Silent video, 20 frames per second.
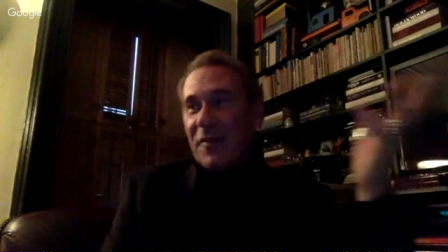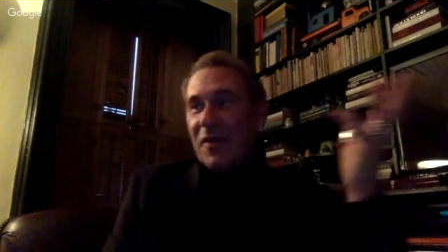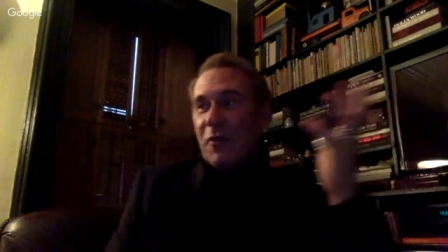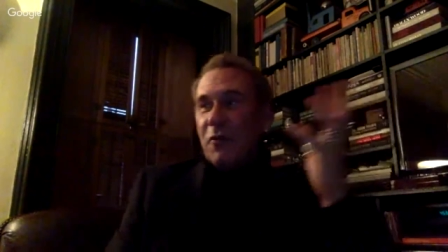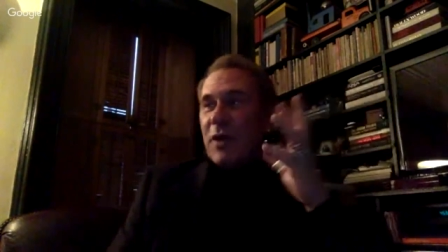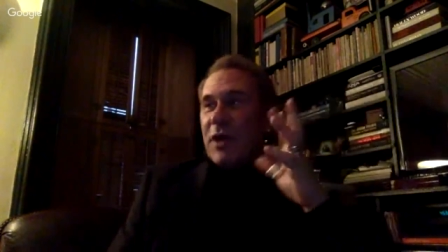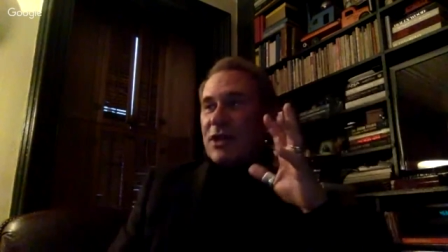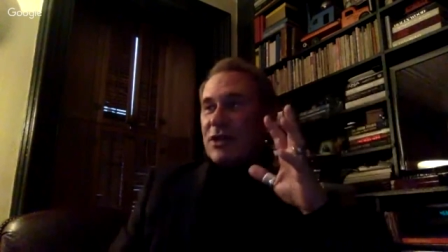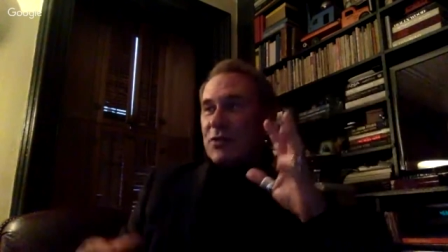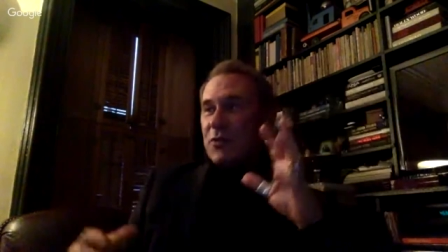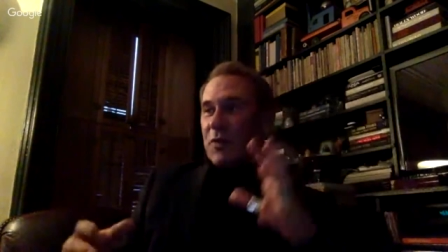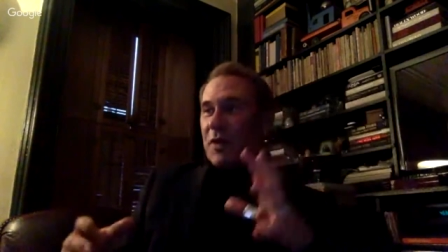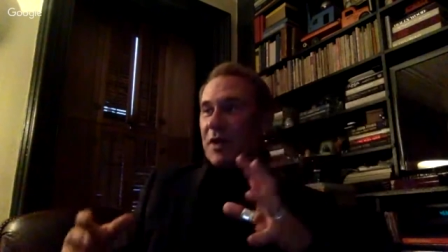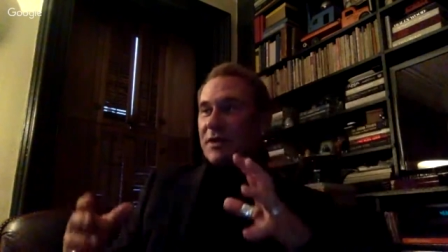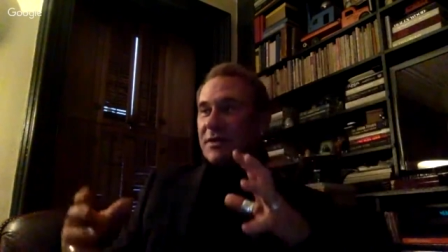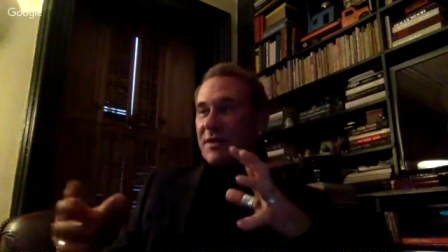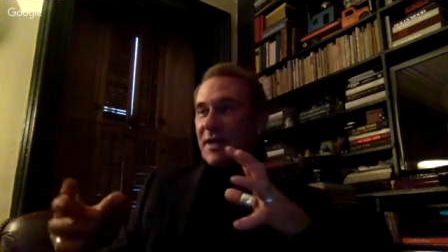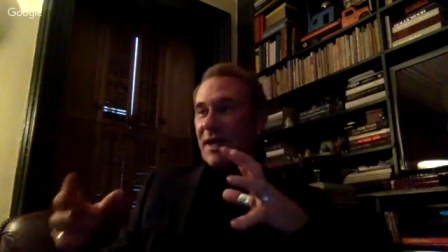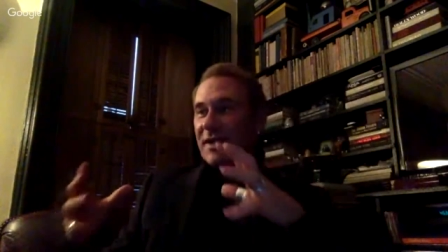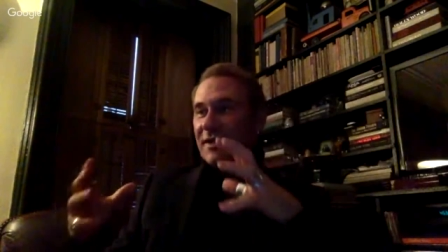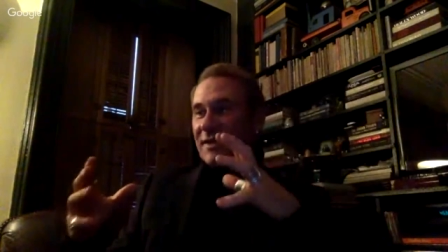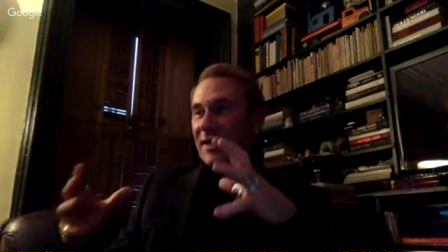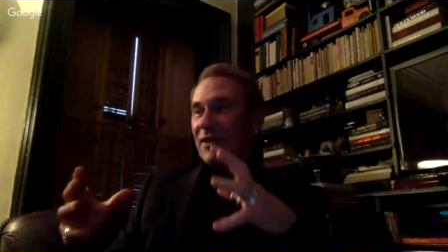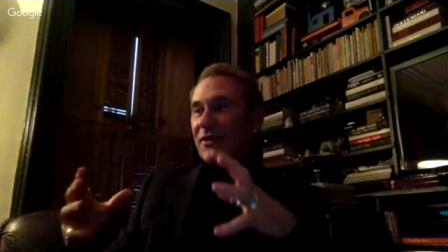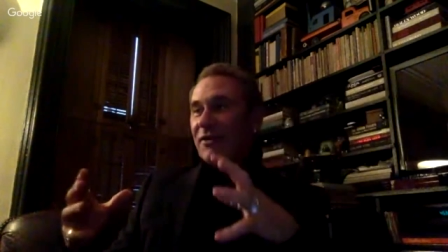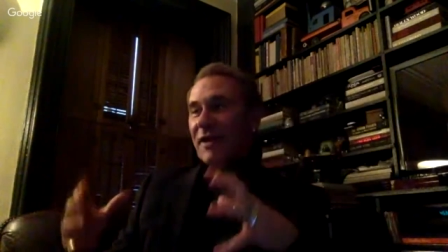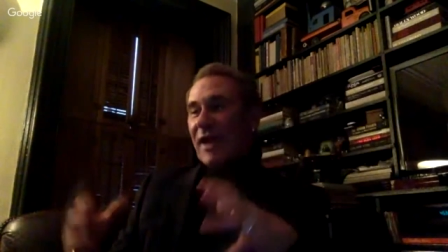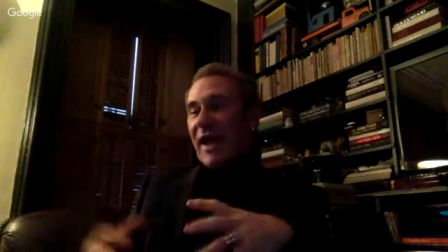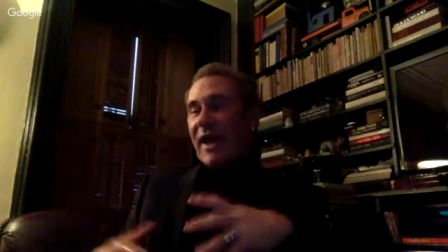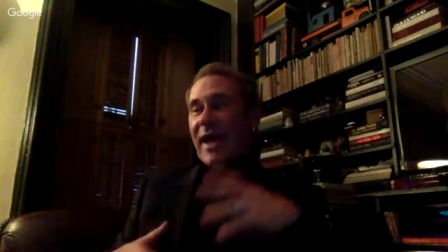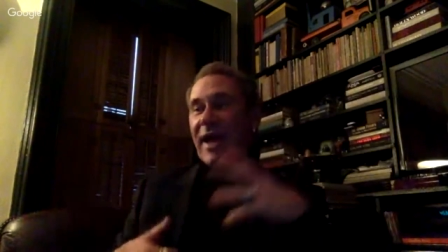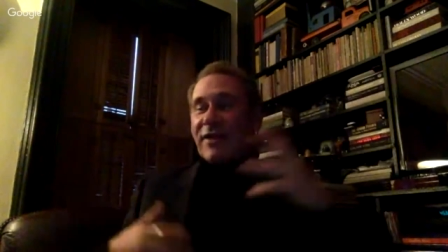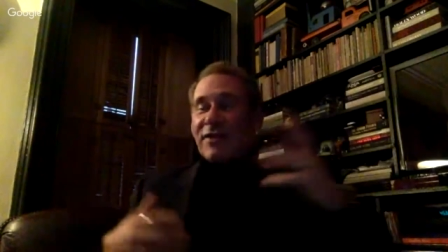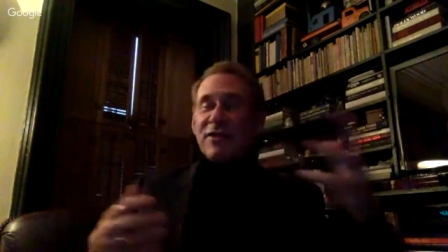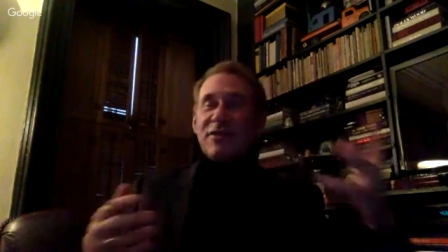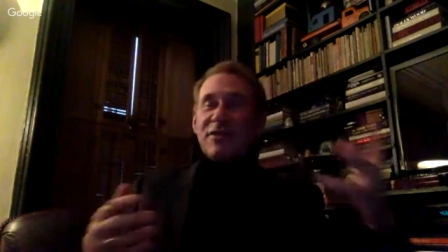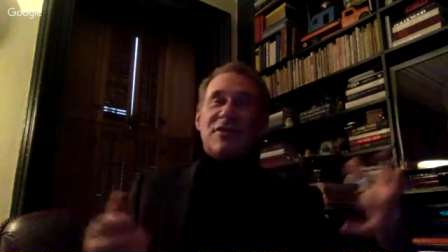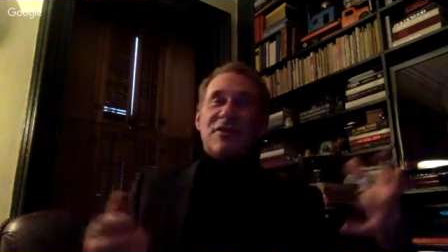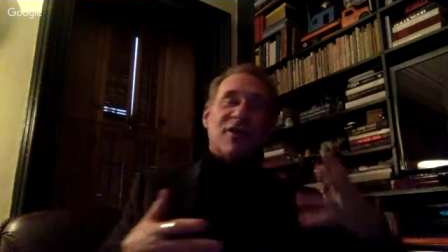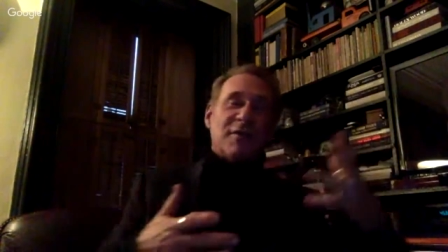which was literally, I hate to
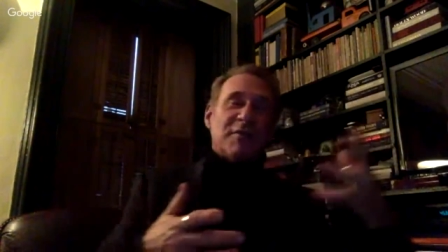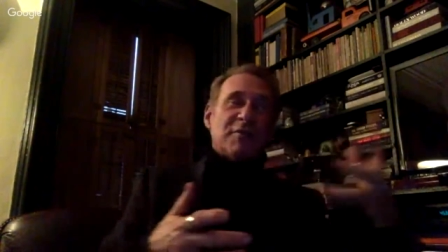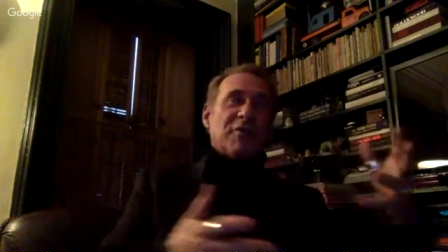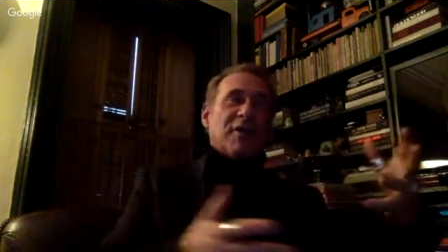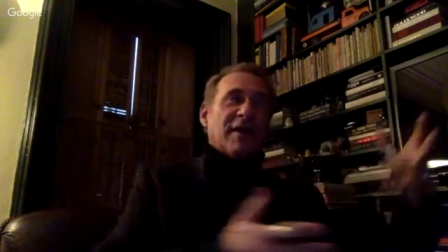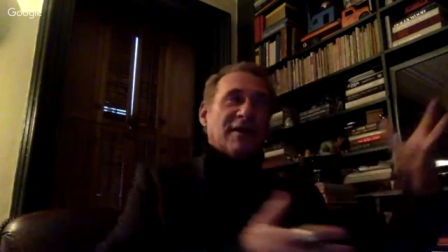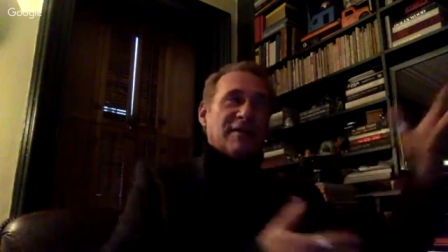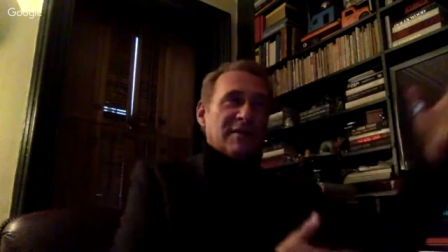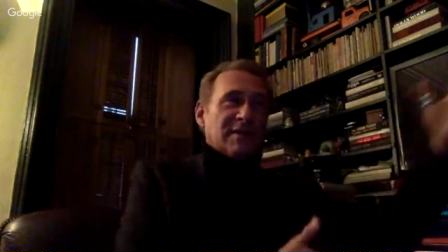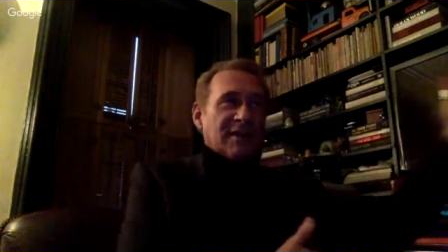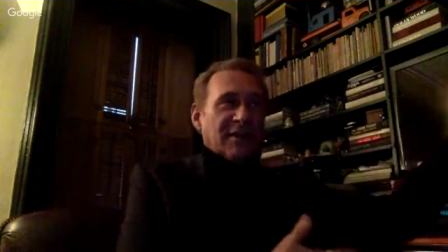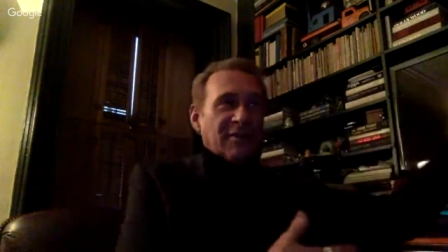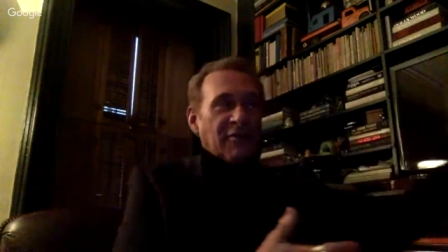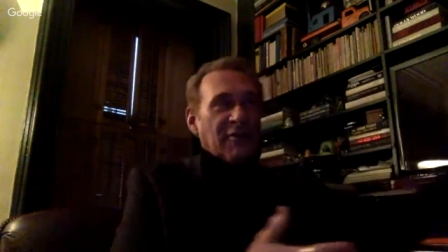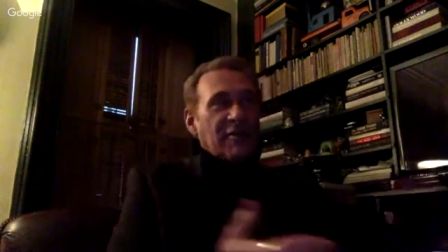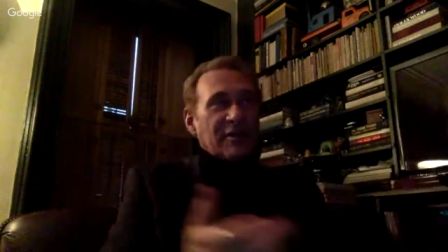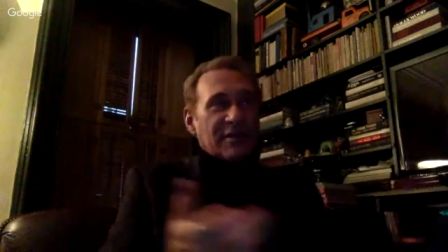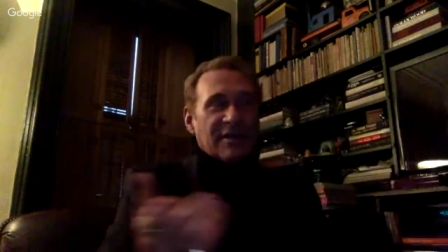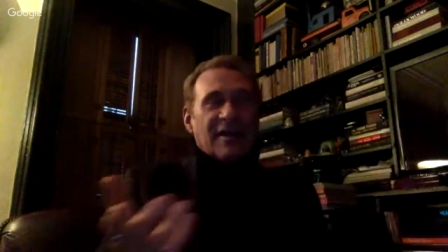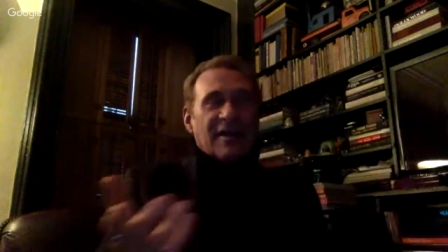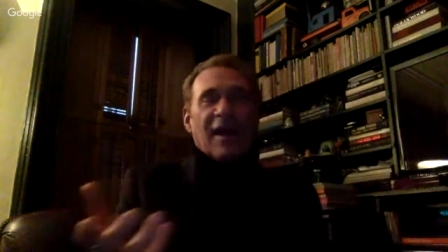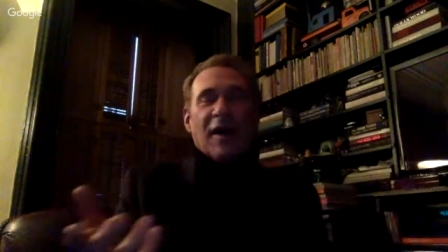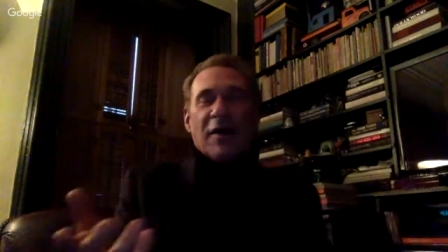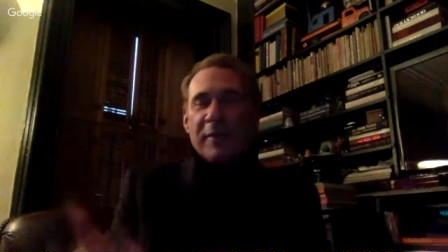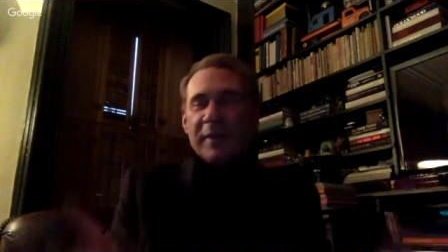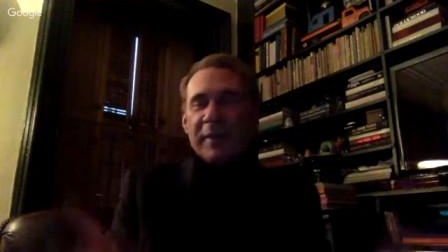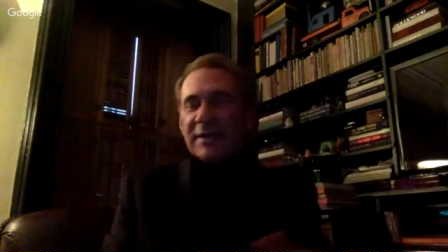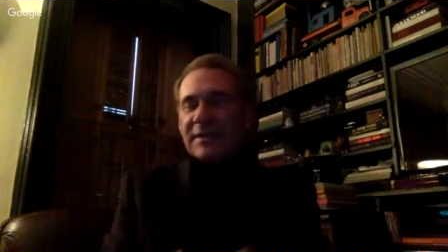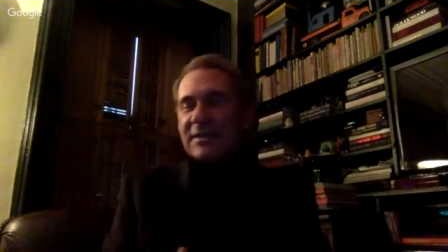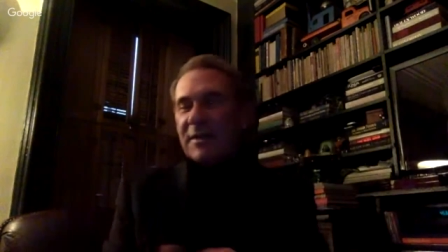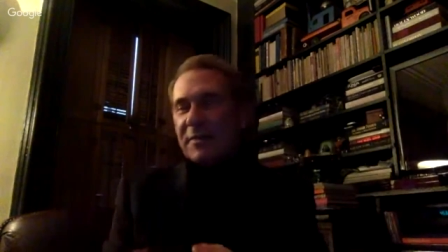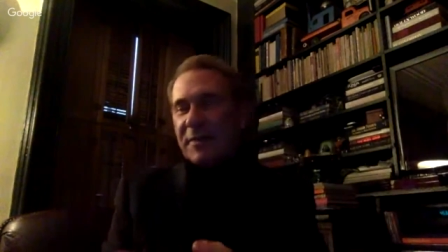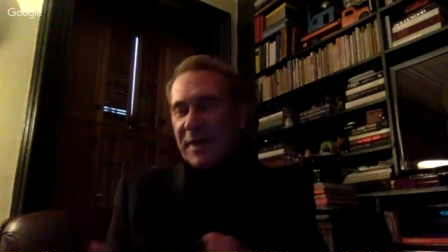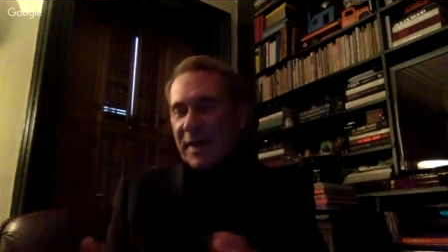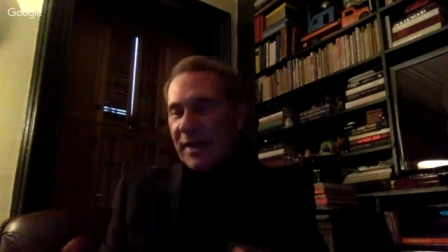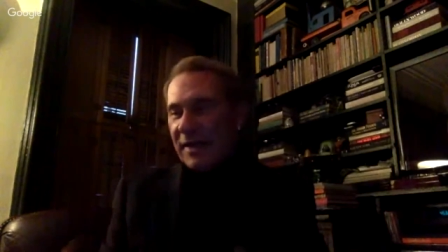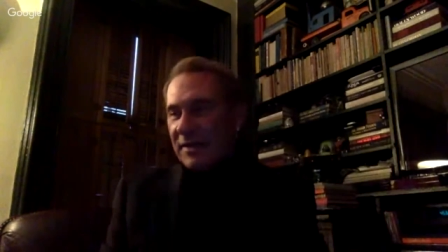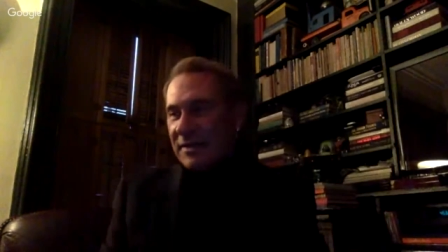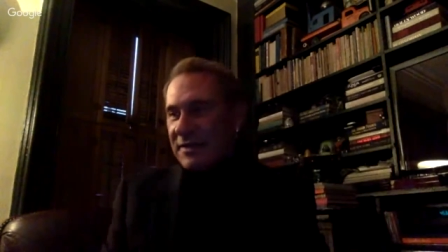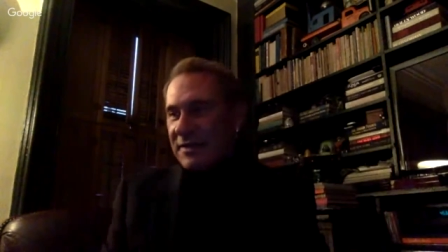use the term ground zero because it now means something
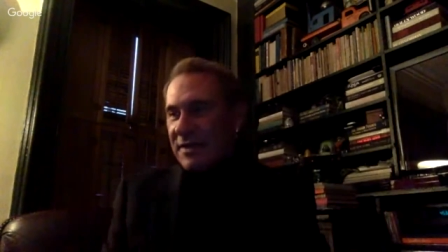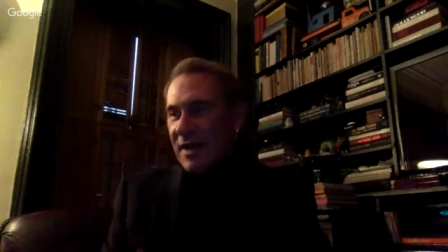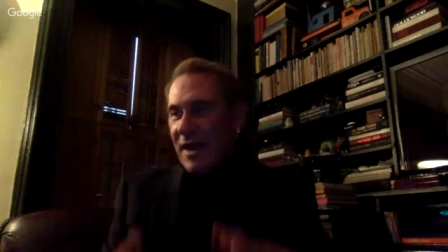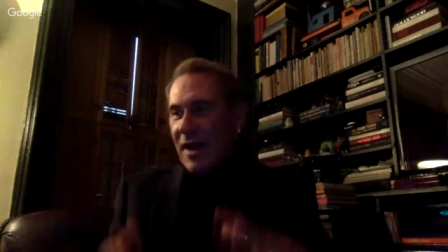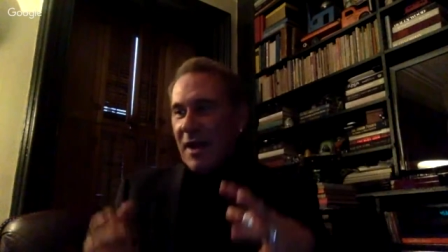else,